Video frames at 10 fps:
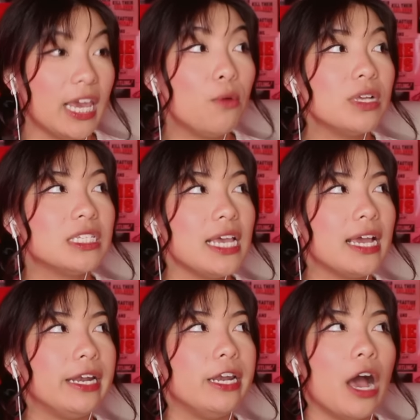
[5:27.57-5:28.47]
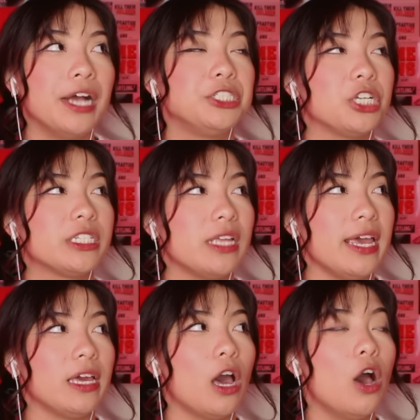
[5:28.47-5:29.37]
It was, like, not just,
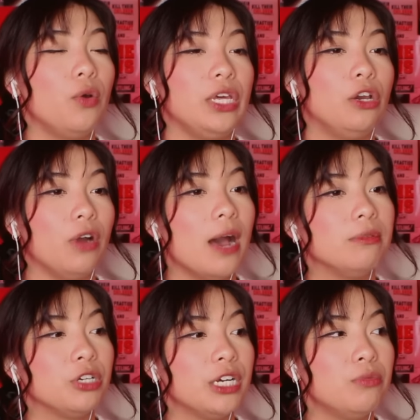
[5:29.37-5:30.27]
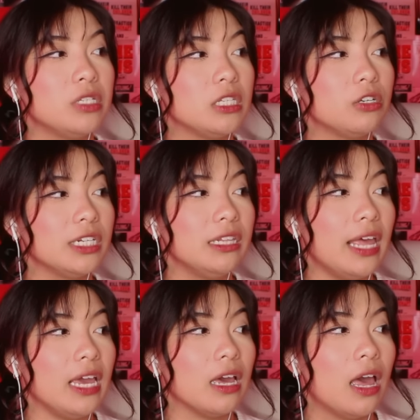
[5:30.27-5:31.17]
like, oh, he grabbed her. It was literally,
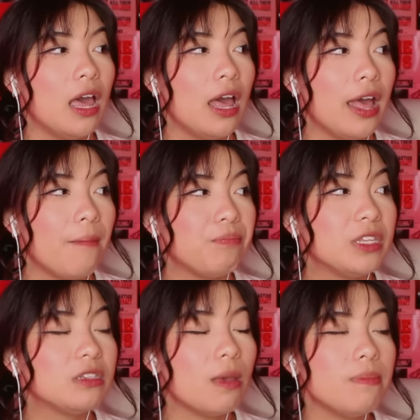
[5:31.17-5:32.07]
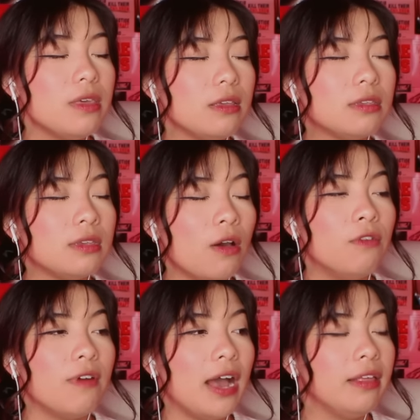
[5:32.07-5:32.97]
like, something so
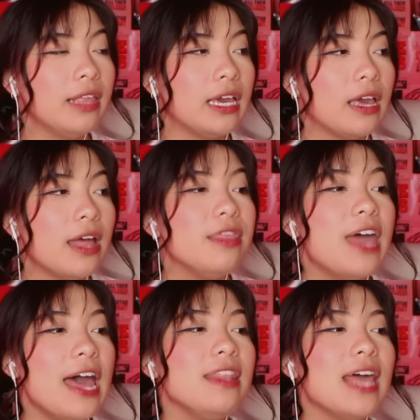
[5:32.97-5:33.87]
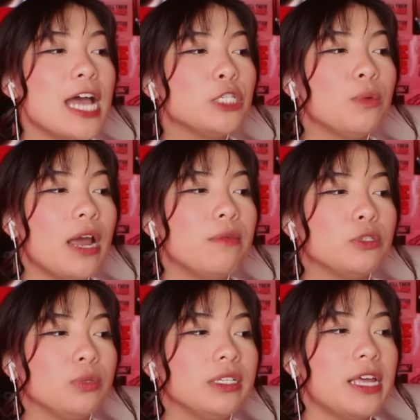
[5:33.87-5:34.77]
violent. Like, that's when I was
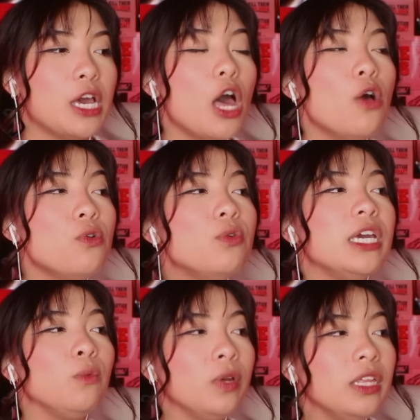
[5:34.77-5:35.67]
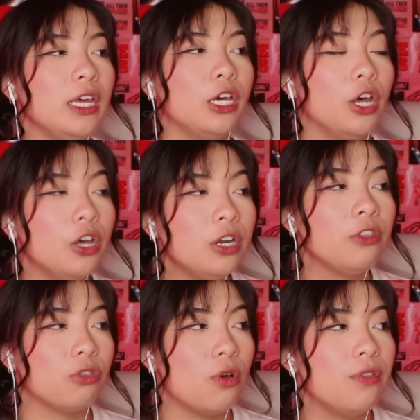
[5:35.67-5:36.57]
really, like, oh, he really
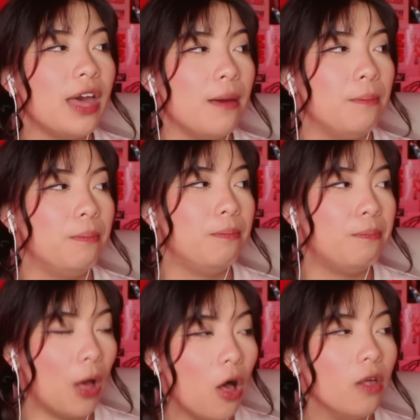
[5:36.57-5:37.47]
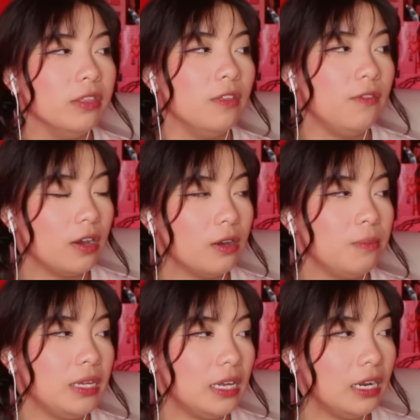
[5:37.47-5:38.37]
could throw that ball at the very
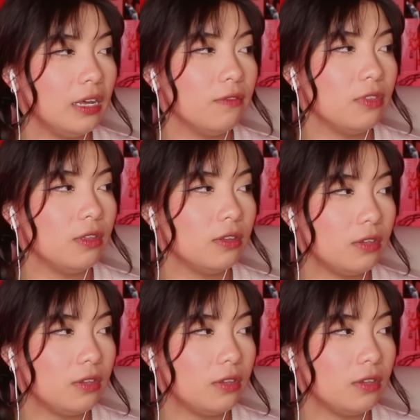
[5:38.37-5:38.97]
beginning of the series.